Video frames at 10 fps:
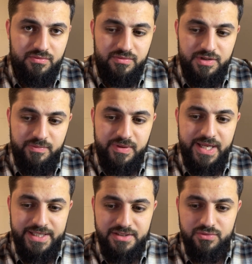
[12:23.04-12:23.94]
the
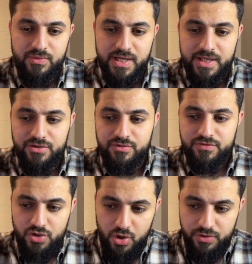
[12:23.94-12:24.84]
place where you've
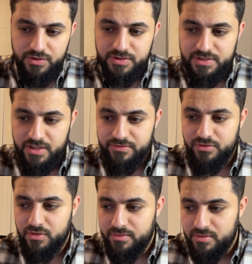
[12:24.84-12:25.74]
told yourself
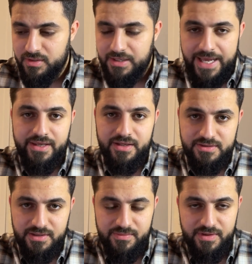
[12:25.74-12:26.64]
you're lacking
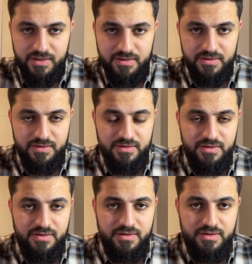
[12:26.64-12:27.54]
something.
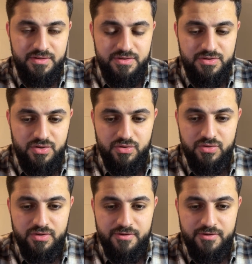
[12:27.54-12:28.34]
So